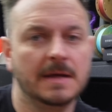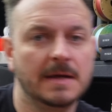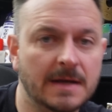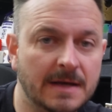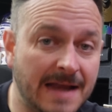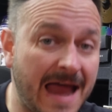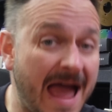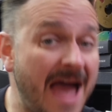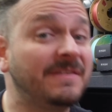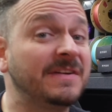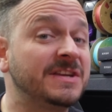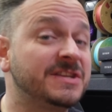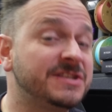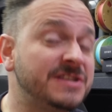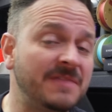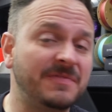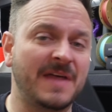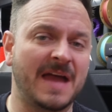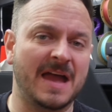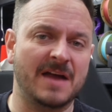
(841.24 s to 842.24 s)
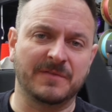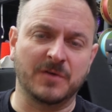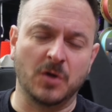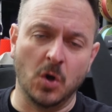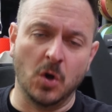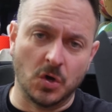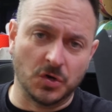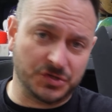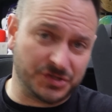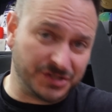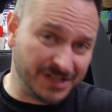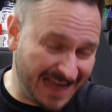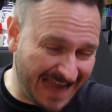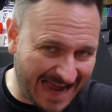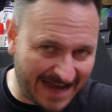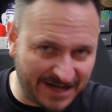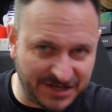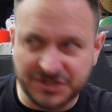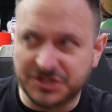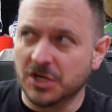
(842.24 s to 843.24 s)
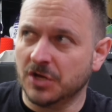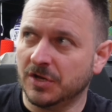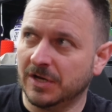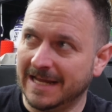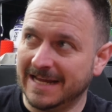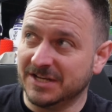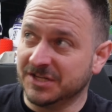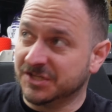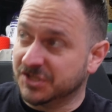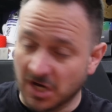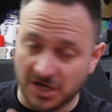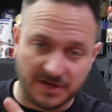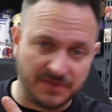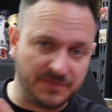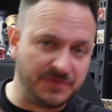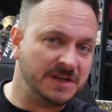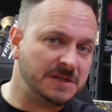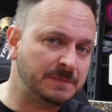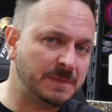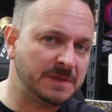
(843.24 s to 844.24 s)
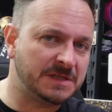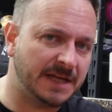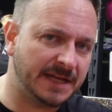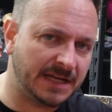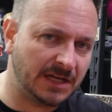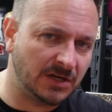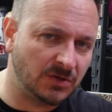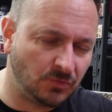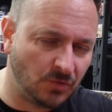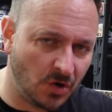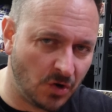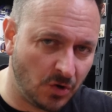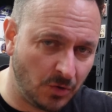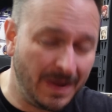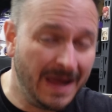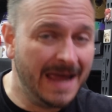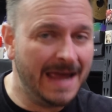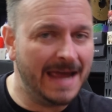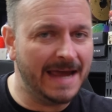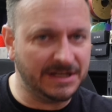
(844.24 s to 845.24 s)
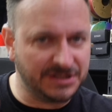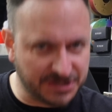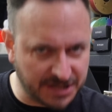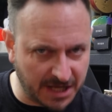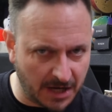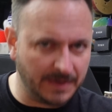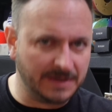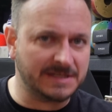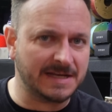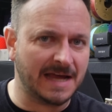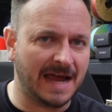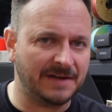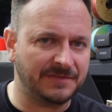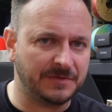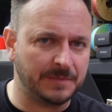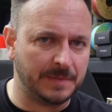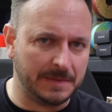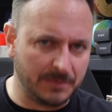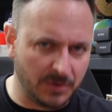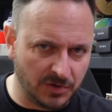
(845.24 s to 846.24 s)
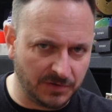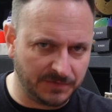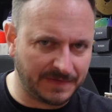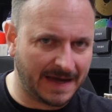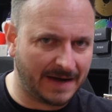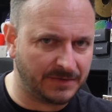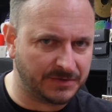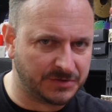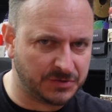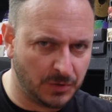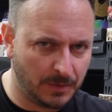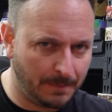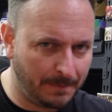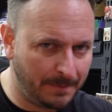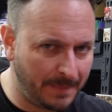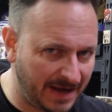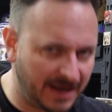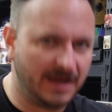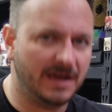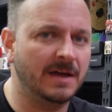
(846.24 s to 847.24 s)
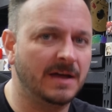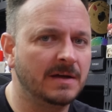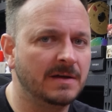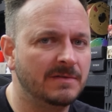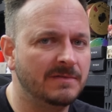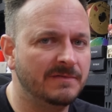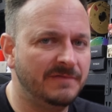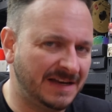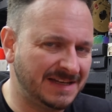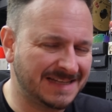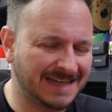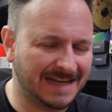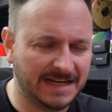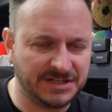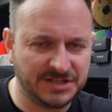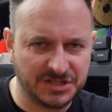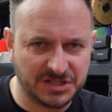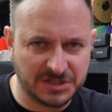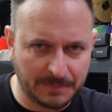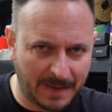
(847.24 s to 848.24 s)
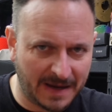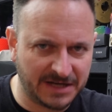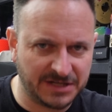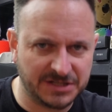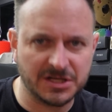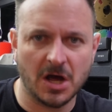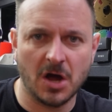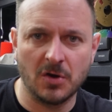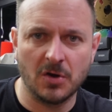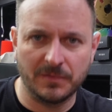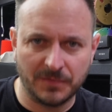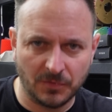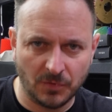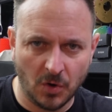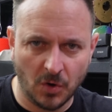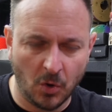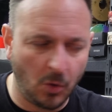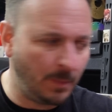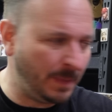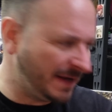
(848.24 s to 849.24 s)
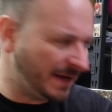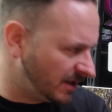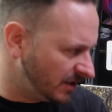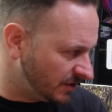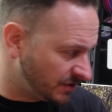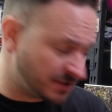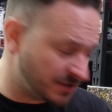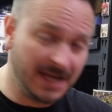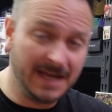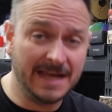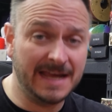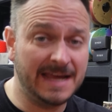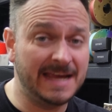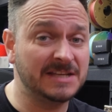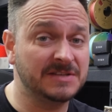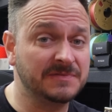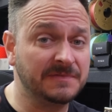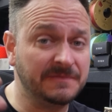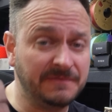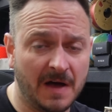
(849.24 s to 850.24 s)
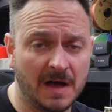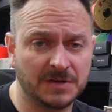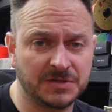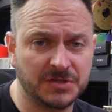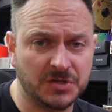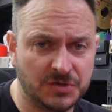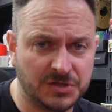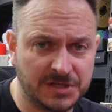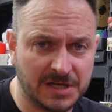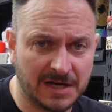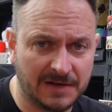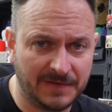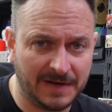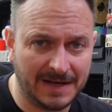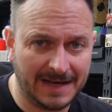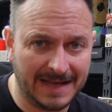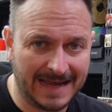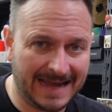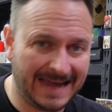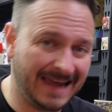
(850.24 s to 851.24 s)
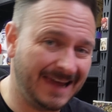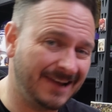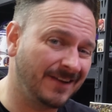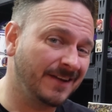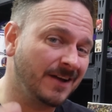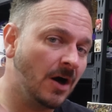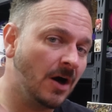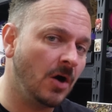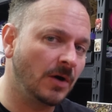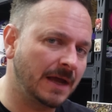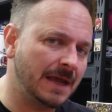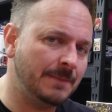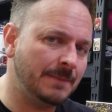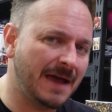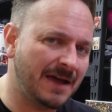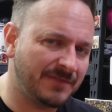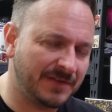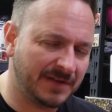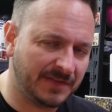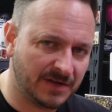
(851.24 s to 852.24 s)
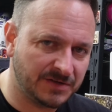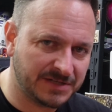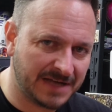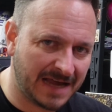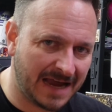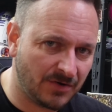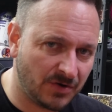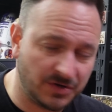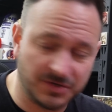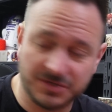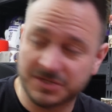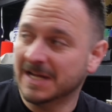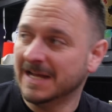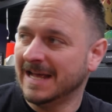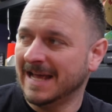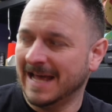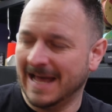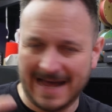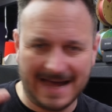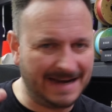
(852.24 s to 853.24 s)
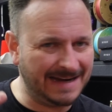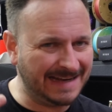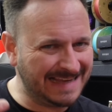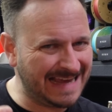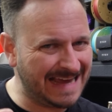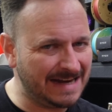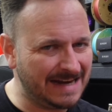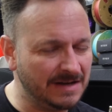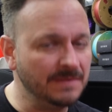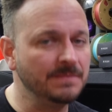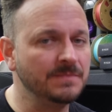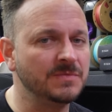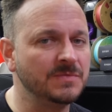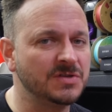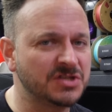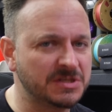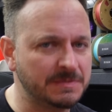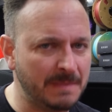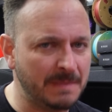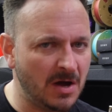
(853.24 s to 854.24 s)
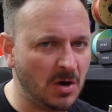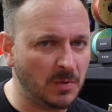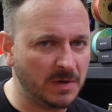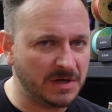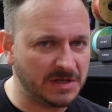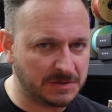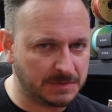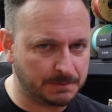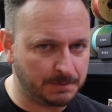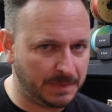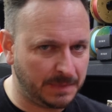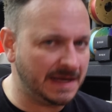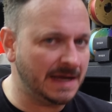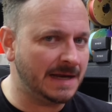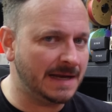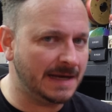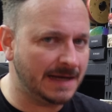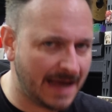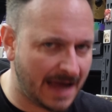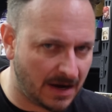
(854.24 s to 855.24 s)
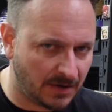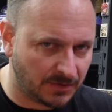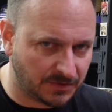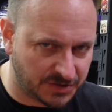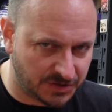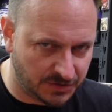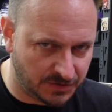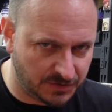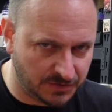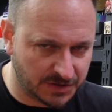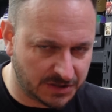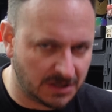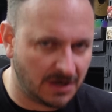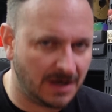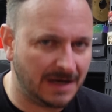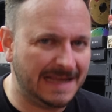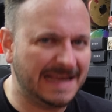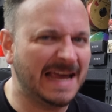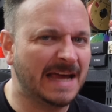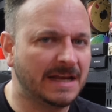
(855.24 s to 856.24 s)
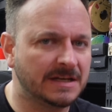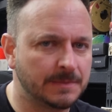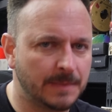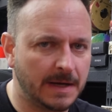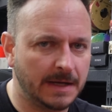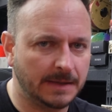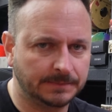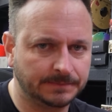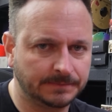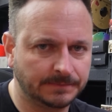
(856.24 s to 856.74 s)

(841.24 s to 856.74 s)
Now, having said that, of course, and certainly inside of this particular room, it's going to have to be moved out to a better ventilated space overall, because it's far too stuffy in here and I can't keep having those errors. And again, the smell is beginning now to slightly get to me.